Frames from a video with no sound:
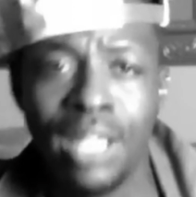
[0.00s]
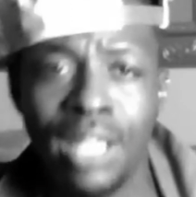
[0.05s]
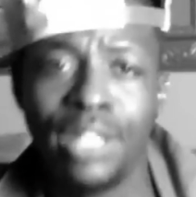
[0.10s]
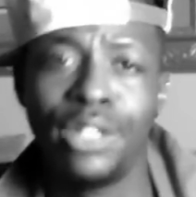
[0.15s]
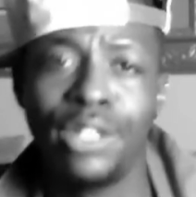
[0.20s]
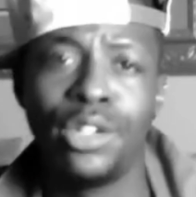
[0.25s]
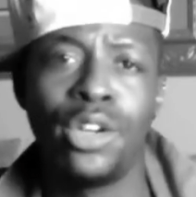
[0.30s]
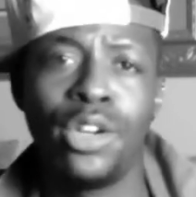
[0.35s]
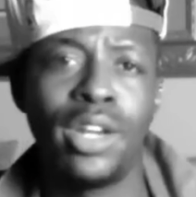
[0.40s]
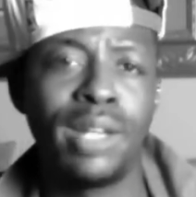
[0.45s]

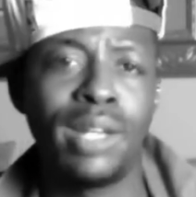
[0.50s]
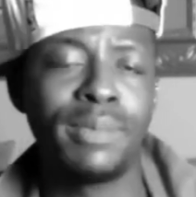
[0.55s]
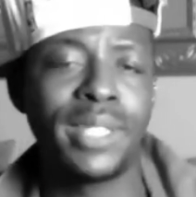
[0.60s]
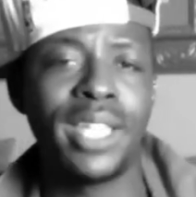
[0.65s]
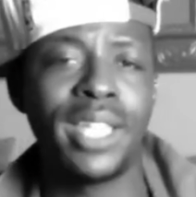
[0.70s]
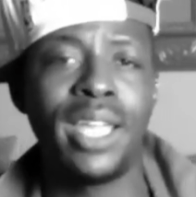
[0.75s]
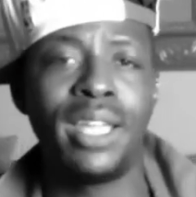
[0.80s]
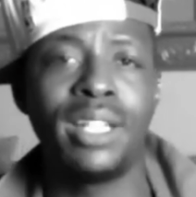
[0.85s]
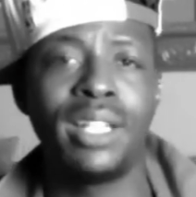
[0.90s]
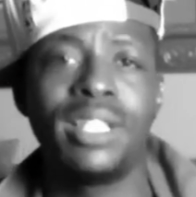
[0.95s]
You know what I'm
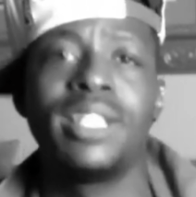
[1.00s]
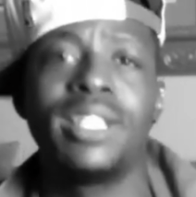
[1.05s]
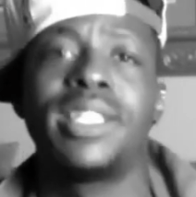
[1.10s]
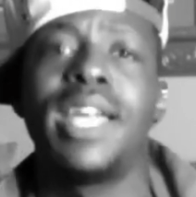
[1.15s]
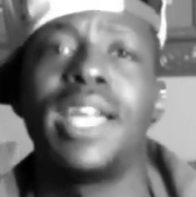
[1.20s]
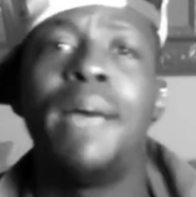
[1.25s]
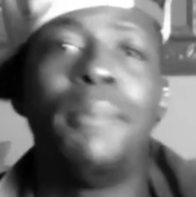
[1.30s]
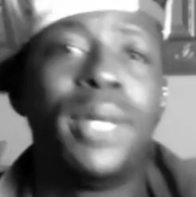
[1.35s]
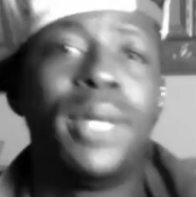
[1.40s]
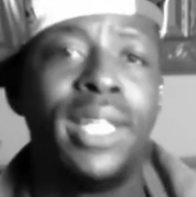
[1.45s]
saying? Because
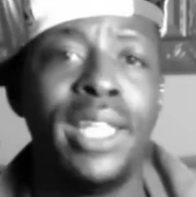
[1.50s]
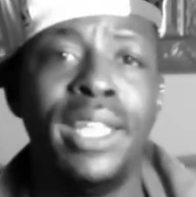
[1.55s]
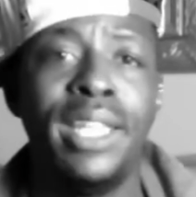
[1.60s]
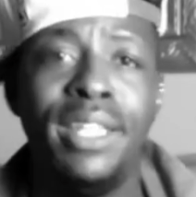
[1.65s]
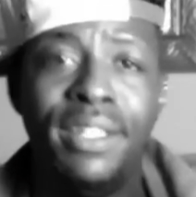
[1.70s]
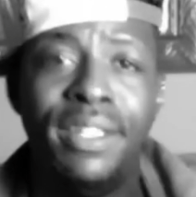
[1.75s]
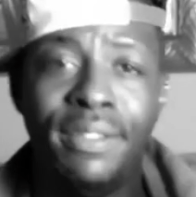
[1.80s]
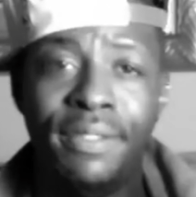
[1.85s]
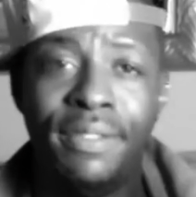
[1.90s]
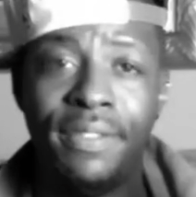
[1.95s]
I
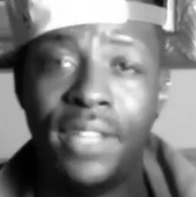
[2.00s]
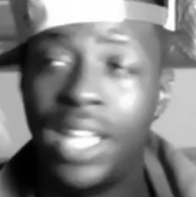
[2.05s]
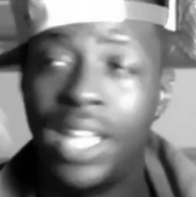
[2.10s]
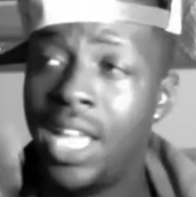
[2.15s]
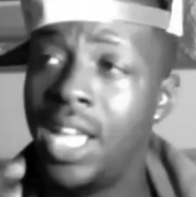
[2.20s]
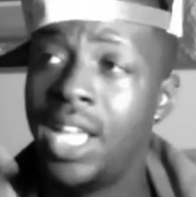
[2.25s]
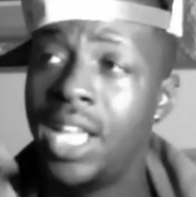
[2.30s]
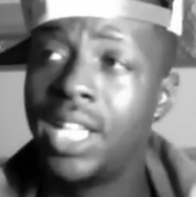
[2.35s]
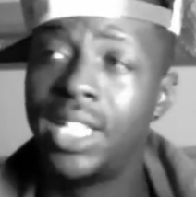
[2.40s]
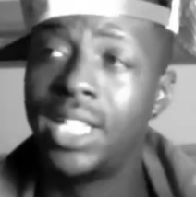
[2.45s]
believe
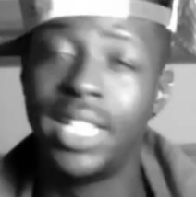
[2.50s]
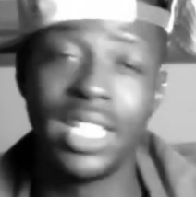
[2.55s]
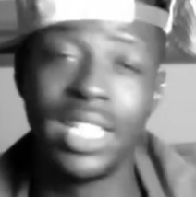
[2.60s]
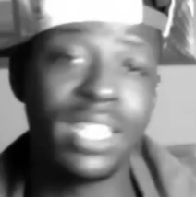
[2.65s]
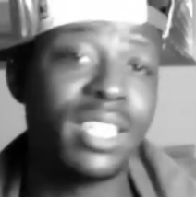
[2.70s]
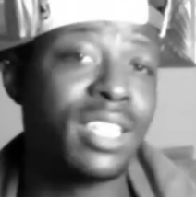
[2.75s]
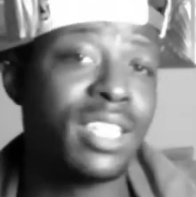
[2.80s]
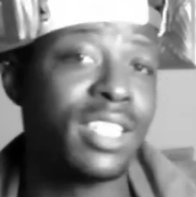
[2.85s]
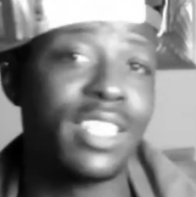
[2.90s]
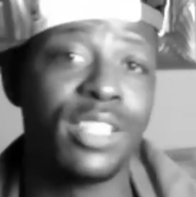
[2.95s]

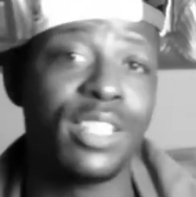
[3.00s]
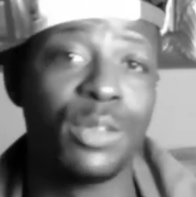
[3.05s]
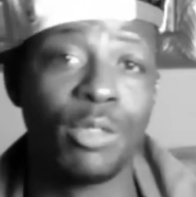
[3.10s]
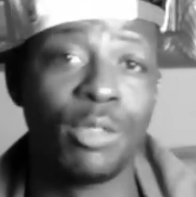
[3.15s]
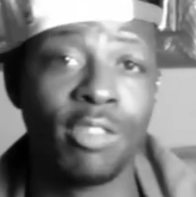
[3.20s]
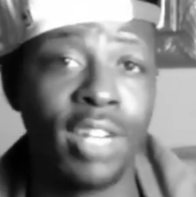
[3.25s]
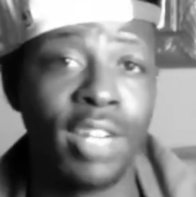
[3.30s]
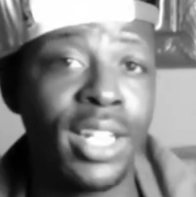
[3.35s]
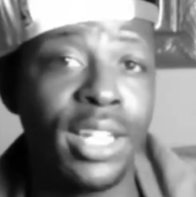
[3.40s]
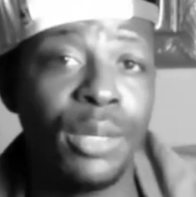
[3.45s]
this is
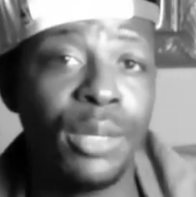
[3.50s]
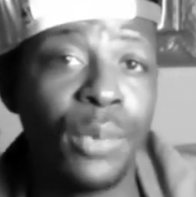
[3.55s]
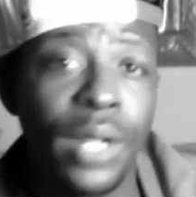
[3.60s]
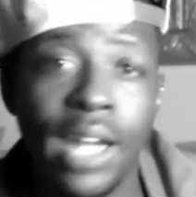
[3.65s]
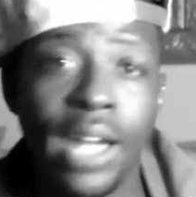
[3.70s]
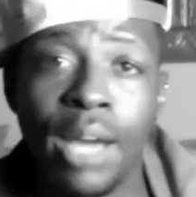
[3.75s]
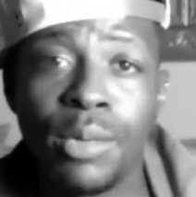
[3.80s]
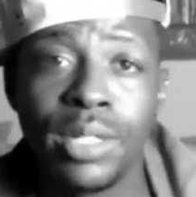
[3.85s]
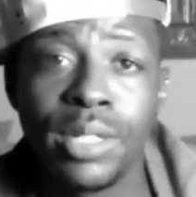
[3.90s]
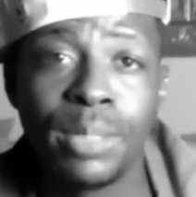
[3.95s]
really what
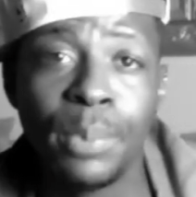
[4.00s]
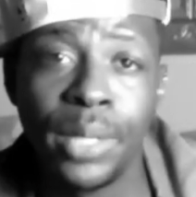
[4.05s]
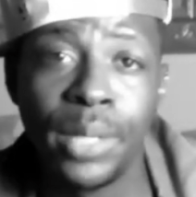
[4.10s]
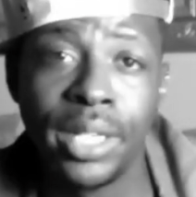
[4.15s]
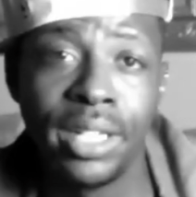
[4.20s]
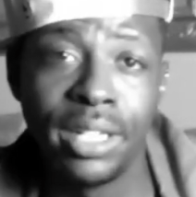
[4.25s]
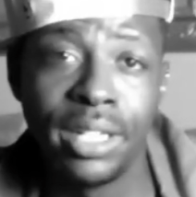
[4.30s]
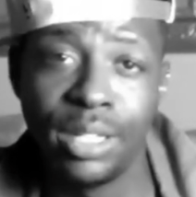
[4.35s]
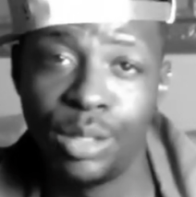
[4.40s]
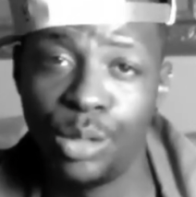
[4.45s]
I was put
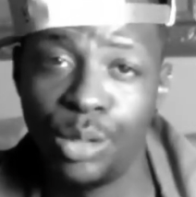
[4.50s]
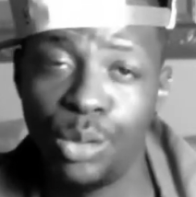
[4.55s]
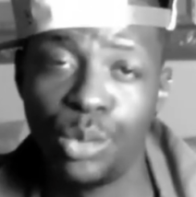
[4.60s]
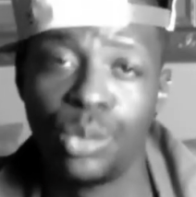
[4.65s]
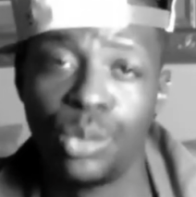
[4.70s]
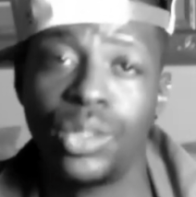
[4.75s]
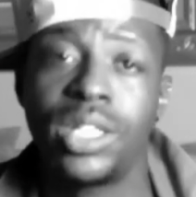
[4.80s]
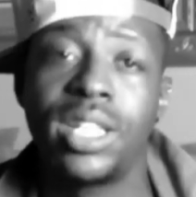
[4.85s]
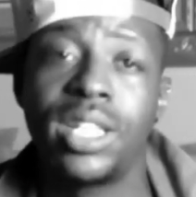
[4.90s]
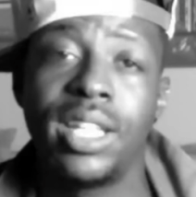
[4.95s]
here to
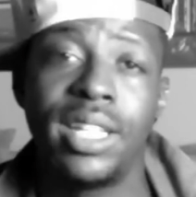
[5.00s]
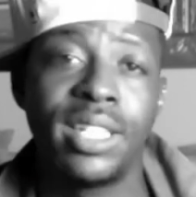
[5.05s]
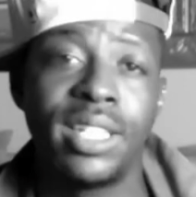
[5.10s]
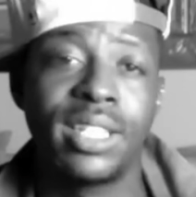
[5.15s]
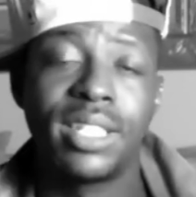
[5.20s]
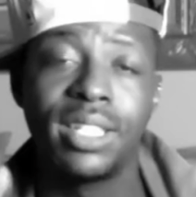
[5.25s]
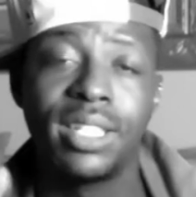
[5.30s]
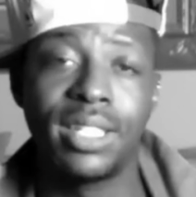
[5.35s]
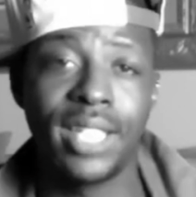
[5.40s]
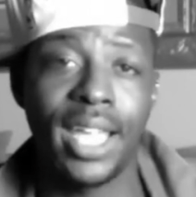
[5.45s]
do, to
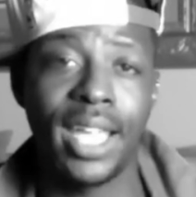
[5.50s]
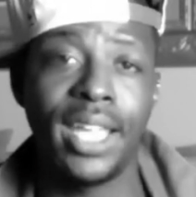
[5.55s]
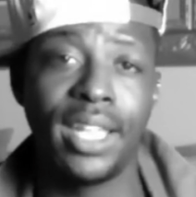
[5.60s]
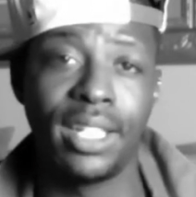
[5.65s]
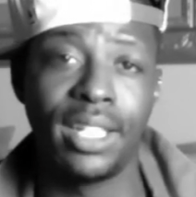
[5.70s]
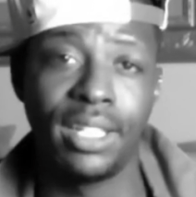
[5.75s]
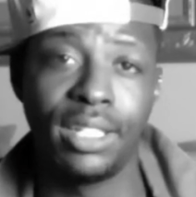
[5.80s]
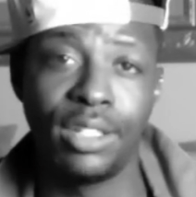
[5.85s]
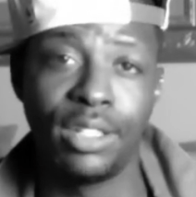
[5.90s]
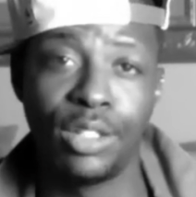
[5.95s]

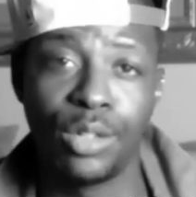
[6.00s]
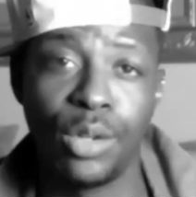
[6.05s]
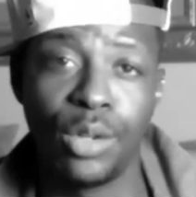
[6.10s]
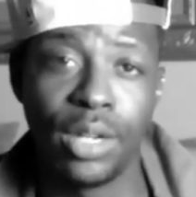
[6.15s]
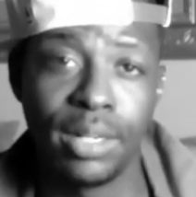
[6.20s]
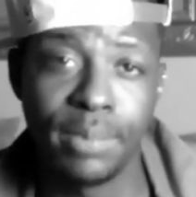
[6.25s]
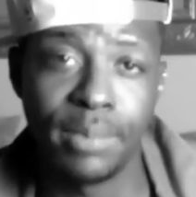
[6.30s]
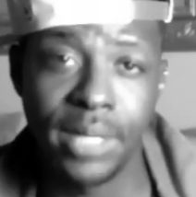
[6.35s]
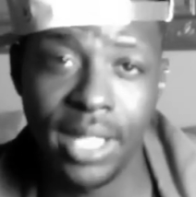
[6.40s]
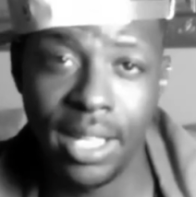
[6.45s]
entertain. You know
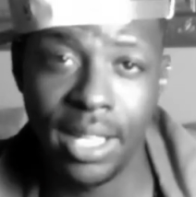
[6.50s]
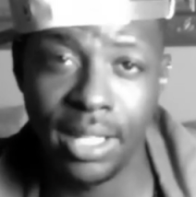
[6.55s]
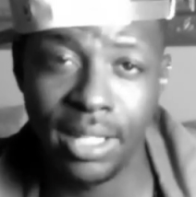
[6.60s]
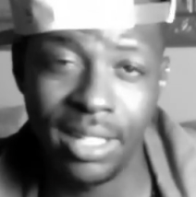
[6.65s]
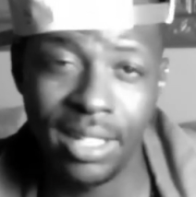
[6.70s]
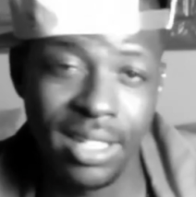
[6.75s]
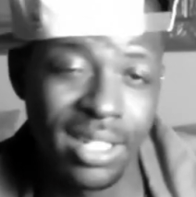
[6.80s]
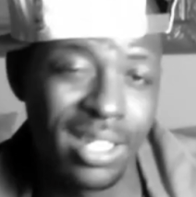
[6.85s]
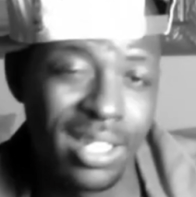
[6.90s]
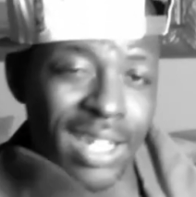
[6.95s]
what I'm
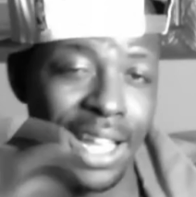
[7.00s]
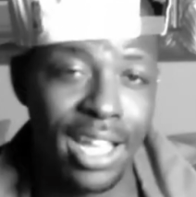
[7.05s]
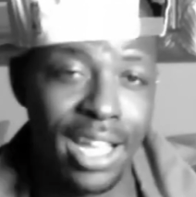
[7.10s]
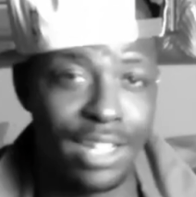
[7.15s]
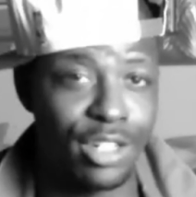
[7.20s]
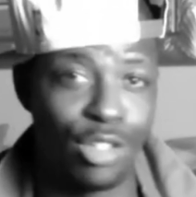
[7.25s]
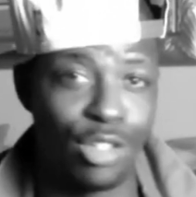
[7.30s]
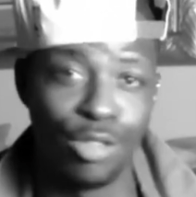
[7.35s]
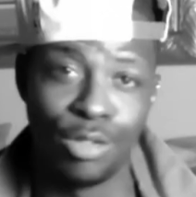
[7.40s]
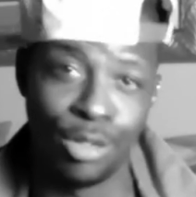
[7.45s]
saying? It's
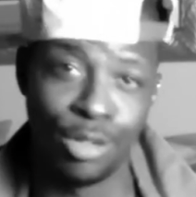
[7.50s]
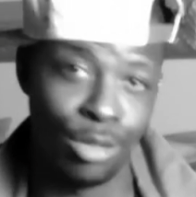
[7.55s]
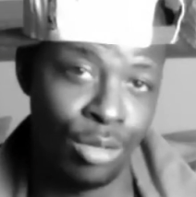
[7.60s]
natural.